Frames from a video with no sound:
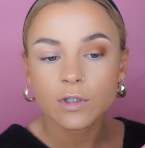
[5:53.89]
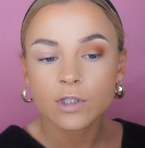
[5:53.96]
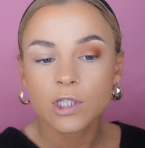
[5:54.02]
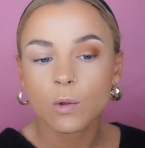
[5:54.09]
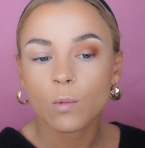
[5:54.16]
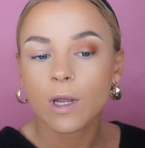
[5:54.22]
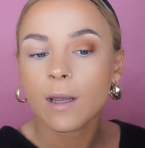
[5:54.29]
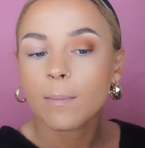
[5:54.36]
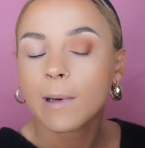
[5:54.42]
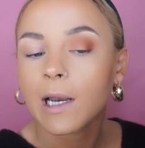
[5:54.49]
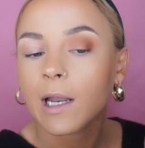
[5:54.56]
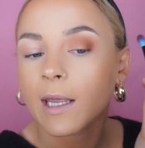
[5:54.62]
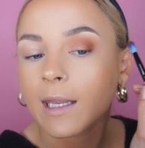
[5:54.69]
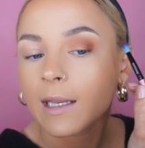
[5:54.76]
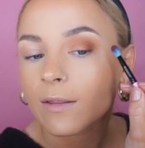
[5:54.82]
So we're
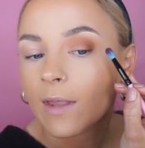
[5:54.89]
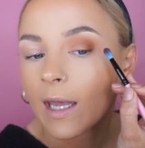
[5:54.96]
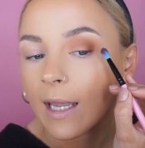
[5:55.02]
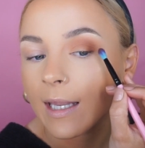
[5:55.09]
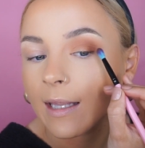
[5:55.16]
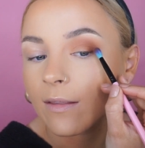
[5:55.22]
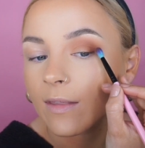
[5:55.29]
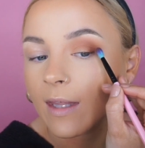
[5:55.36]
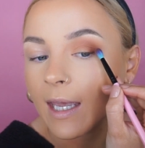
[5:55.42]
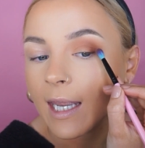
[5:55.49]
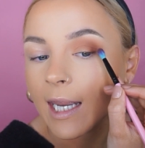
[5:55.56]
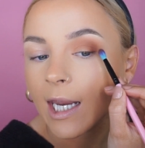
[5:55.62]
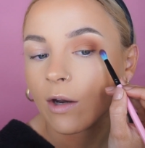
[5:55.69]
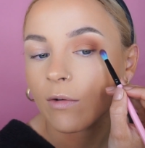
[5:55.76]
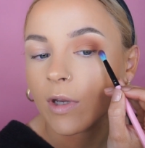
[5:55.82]
applying that in the
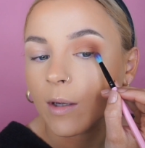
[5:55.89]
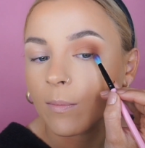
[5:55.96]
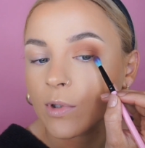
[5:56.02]
area